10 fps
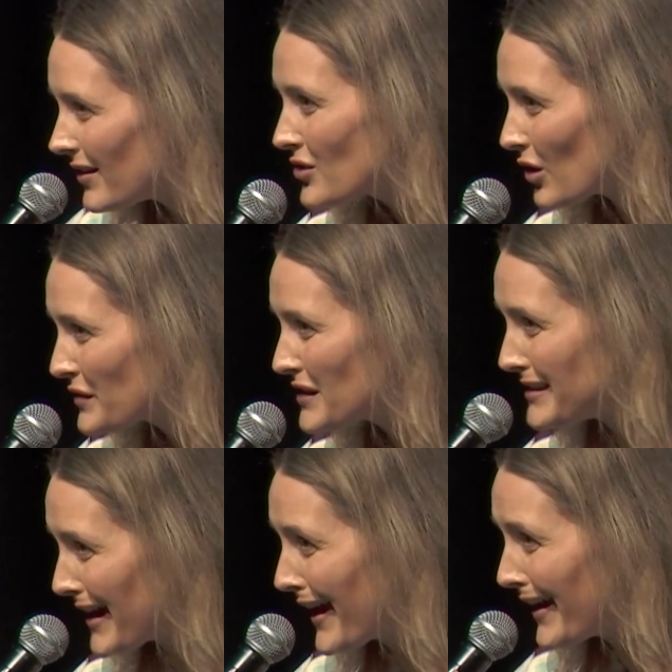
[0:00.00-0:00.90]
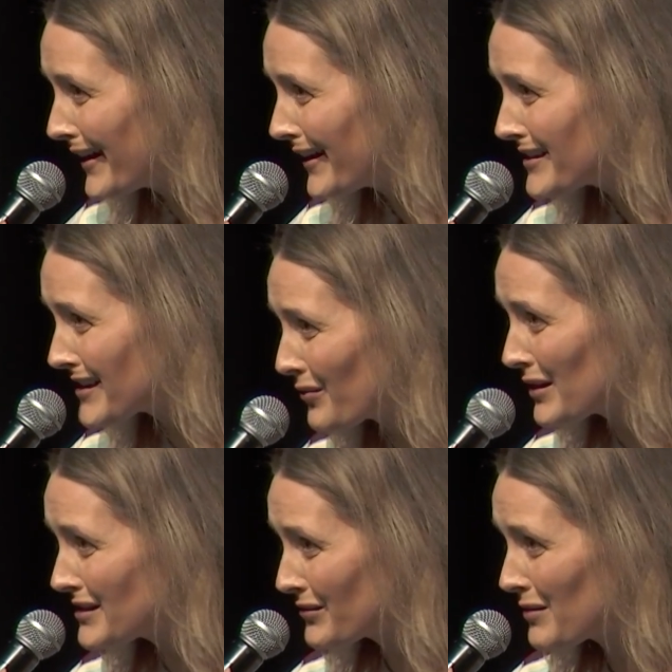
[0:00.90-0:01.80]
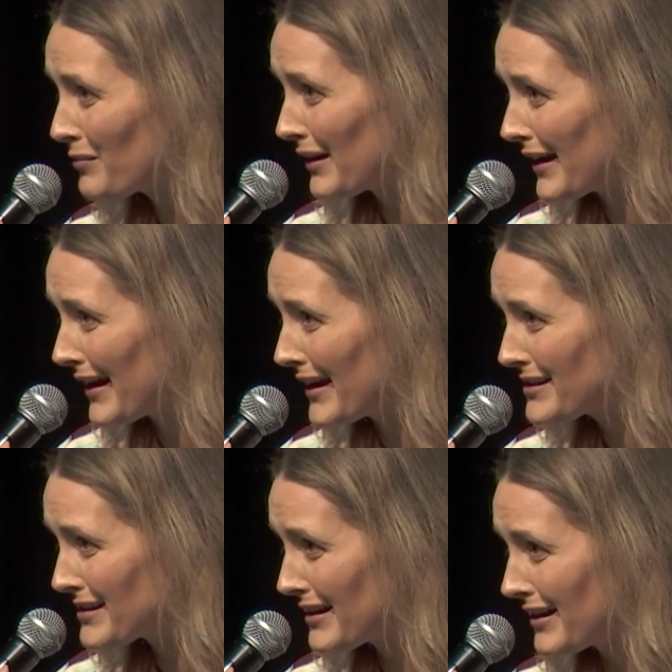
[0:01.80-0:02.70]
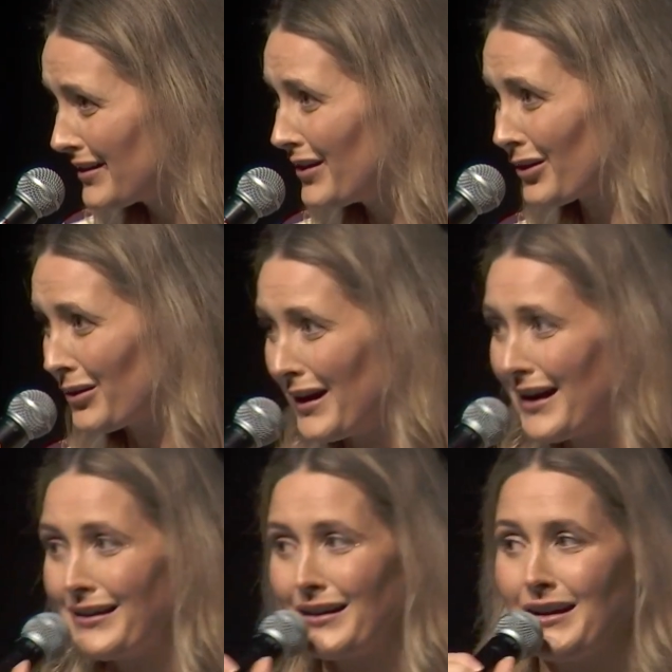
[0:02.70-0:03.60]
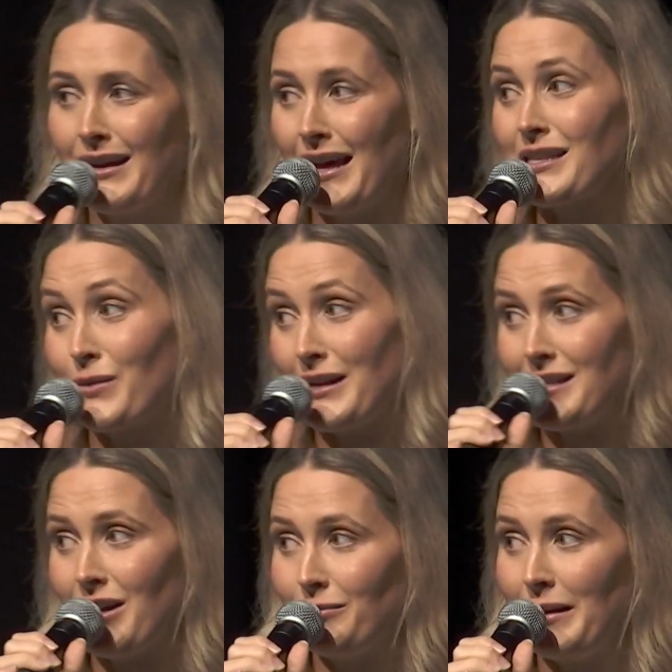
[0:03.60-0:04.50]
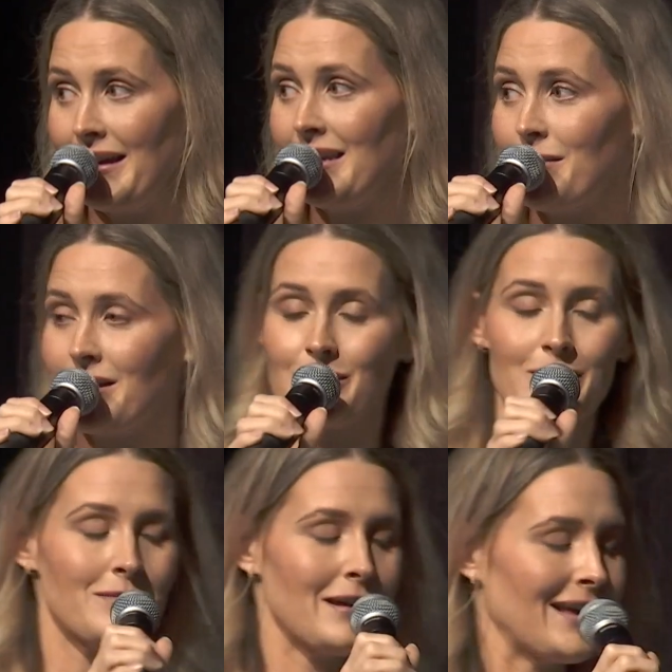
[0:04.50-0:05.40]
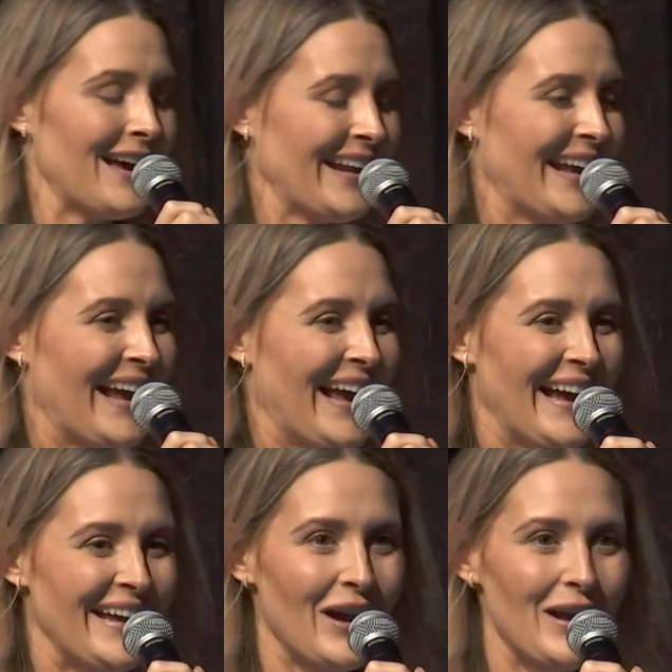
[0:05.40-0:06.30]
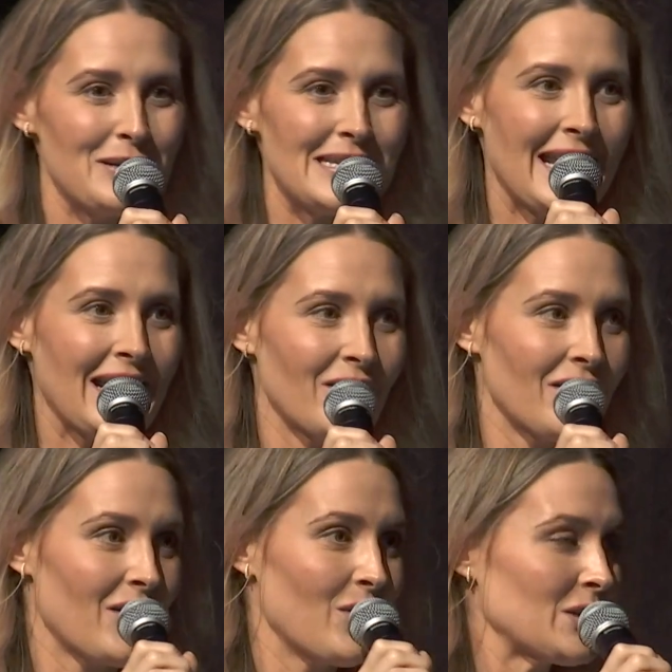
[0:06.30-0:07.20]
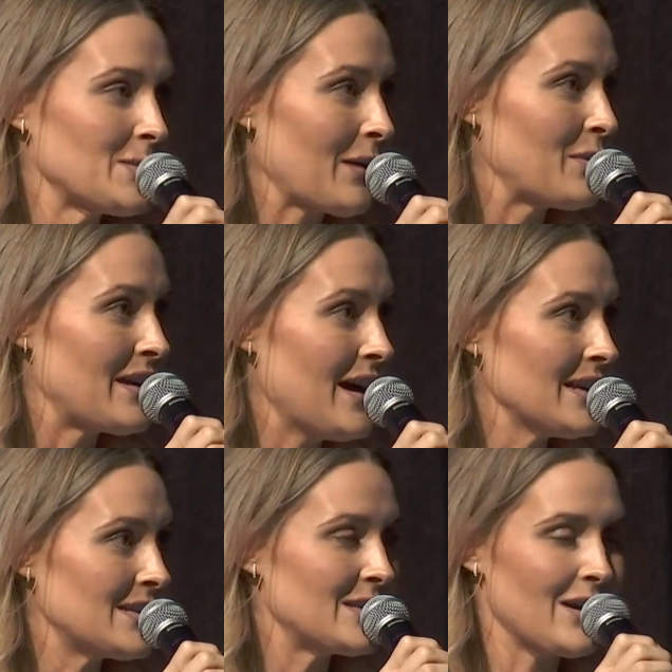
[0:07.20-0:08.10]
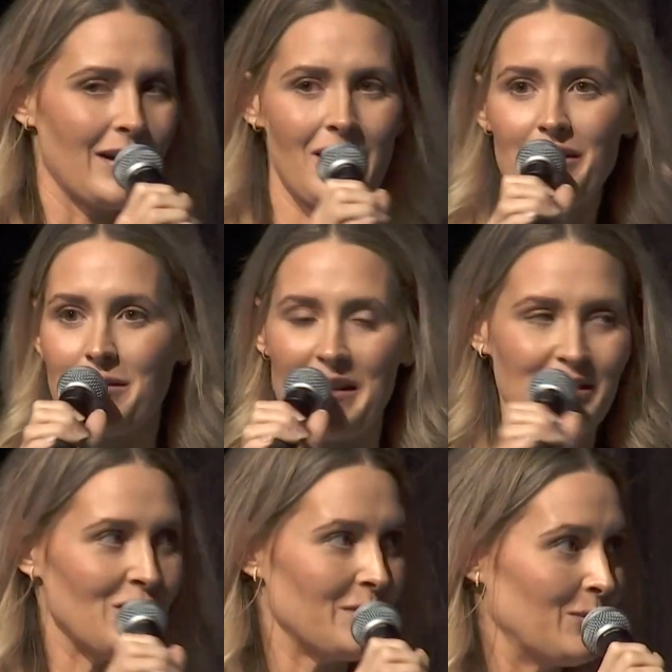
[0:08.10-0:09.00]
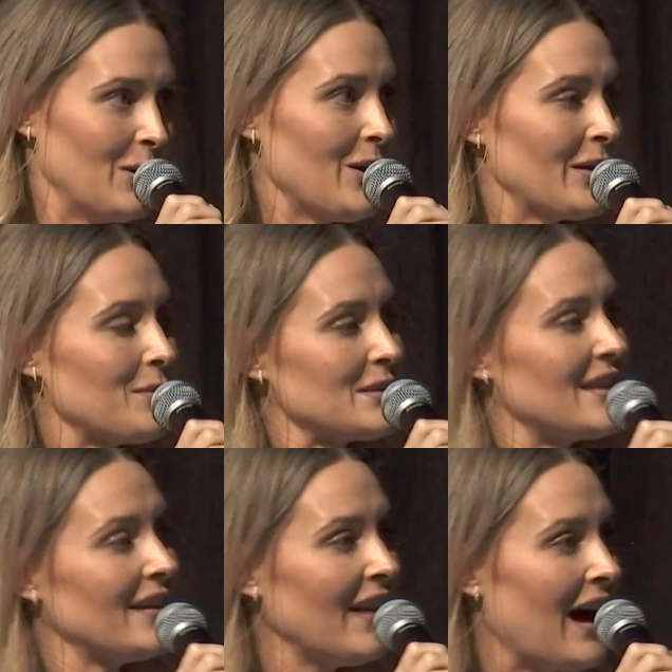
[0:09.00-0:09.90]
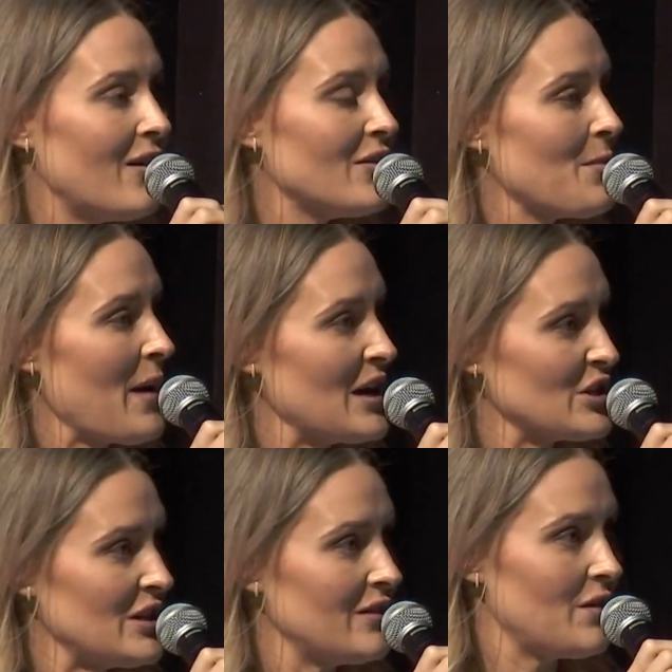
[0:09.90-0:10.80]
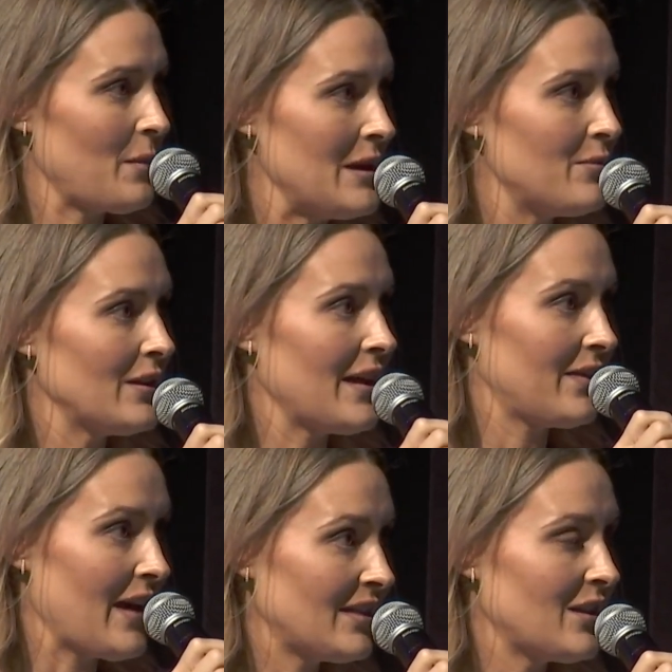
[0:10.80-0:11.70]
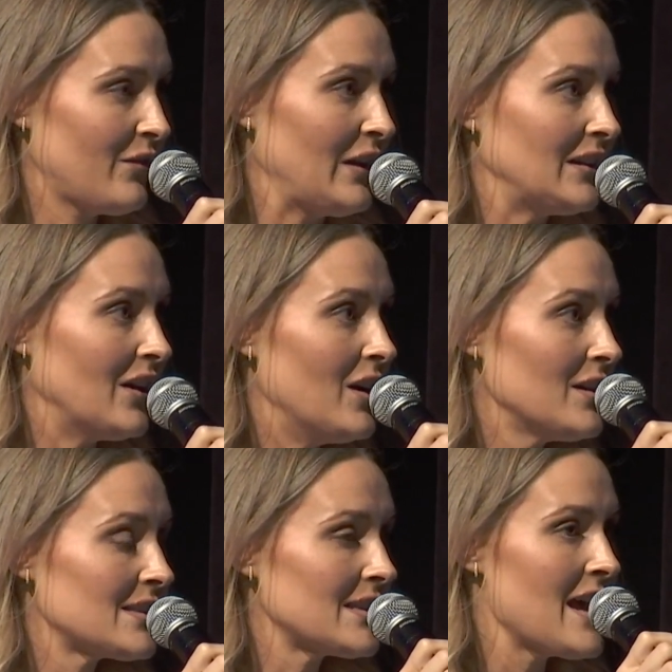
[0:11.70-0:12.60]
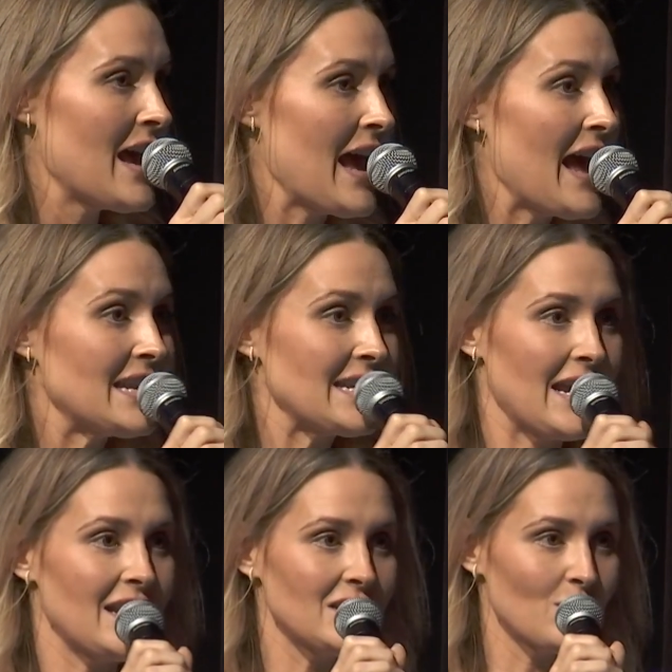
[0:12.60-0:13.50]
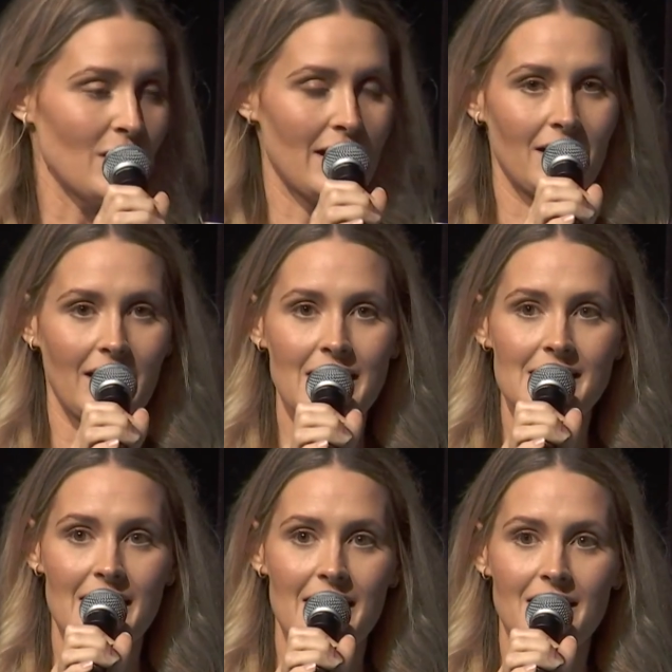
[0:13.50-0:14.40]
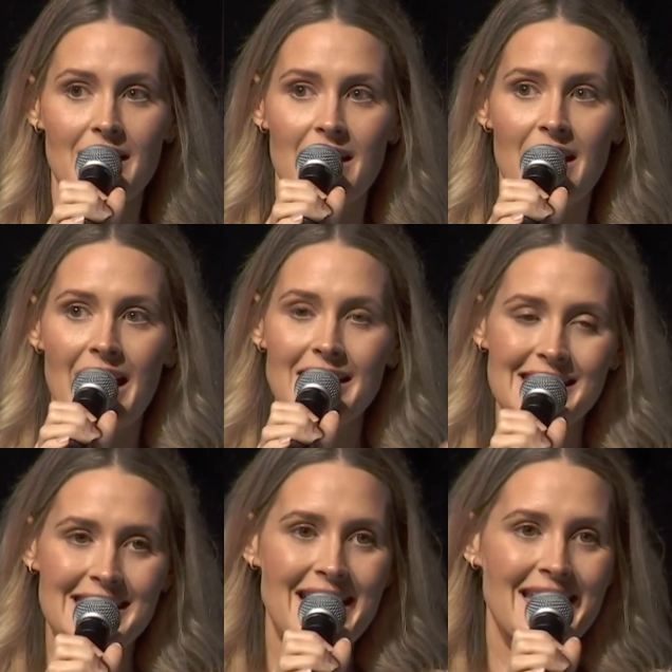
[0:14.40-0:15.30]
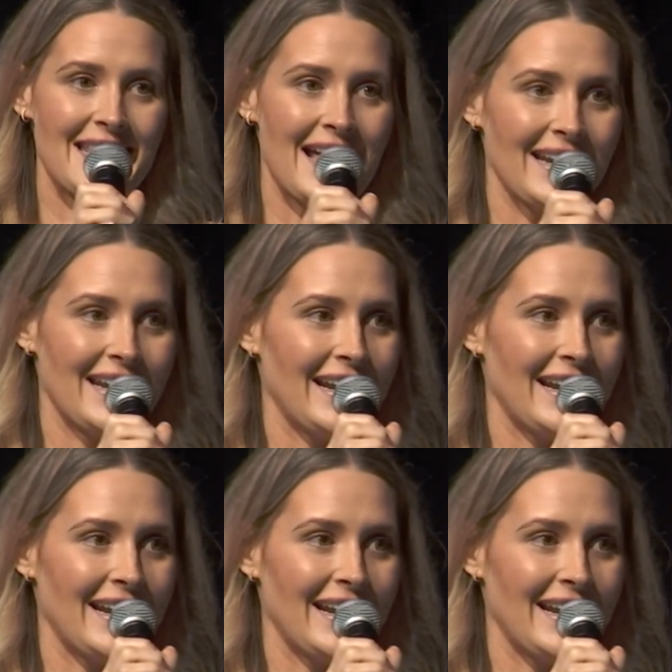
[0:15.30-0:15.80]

troughs a day? Is that what he's doing by hand? Not quite. That's what he told me. You better talk to me about that. You know, it was getting on horseback with Gus, who's going, I've got the best job in the world. It was the love and the passion of the people at the feedlots. And again, to what Annalene said, understanding that